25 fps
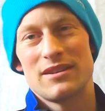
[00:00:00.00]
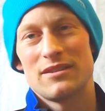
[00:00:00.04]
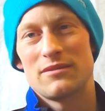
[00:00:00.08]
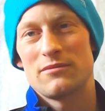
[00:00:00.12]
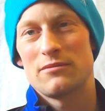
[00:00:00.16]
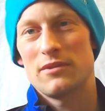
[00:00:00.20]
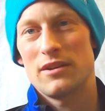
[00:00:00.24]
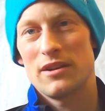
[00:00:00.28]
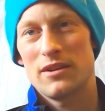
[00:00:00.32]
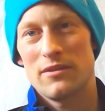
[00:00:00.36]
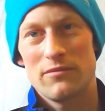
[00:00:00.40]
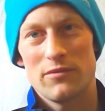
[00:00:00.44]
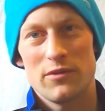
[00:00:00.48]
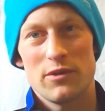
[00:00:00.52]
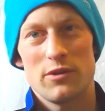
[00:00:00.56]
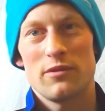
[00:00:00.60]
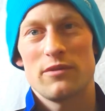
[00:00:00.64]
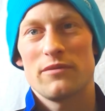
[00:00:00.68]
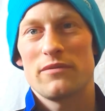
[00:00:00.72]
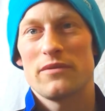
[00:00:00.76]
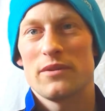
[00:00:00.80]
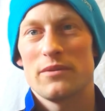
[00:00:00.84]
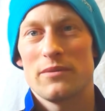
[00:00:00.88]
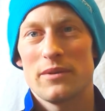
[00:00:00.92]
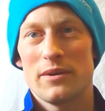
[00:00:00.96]
Well, no,
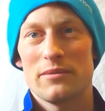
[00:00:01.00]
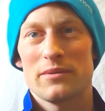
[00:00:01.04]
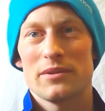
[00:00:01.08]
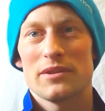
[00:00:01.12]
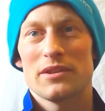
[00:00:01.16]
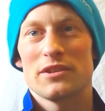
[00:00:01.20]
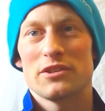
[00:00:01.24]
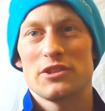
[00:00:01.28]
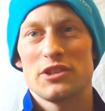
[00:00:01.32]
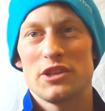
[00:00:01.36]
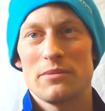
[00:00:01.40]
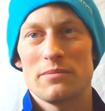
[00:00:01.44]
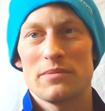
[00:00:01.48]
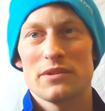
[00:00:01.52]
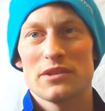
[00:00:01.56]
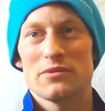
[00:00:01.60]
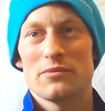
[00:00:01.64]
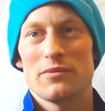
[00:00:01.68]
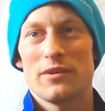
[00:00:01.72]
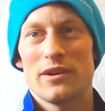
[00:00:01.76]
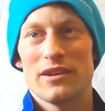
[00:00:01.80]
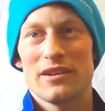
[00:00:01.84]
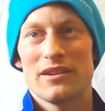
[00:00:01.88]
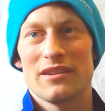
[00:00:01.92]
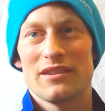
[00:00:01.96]
if you went with the cheapest
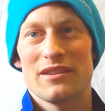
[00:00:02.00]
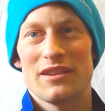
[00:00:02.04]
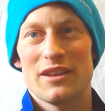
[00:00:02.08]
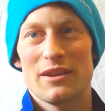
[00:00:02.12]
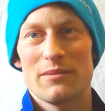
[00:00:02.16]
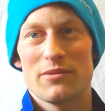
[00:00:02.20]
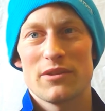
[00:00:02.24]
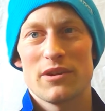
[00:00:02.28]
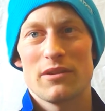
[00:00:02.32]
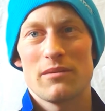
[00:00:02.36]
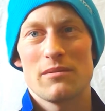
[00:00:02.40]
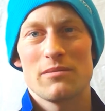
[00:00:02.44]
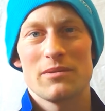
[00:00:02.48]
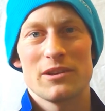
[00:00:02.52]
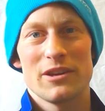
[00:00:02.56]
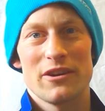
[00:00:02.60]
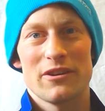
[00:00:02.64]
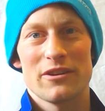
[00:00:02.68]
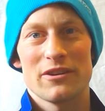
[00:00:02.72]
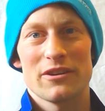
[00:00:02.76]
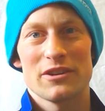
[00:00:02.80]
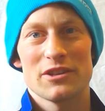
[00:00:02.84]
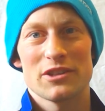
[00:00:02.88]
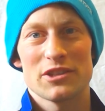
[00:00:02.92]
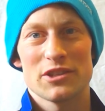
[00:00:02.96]
one, they probably
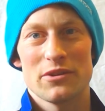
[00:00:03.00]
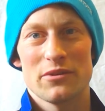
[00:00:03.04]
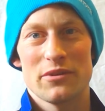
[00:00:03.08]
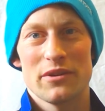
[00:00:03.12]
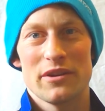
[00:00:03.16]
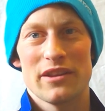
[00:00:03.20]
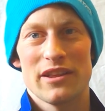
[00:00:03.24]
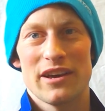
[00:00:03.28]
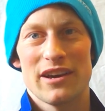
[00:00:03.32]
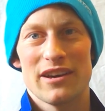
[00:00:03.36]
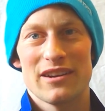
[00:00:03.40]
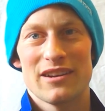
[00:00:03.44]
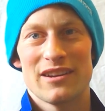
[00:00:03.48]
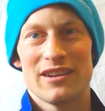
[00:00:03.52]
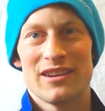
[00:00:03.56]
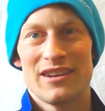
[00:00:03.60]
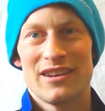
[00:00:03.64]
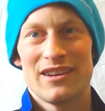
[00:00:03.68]
aren't going to show you that.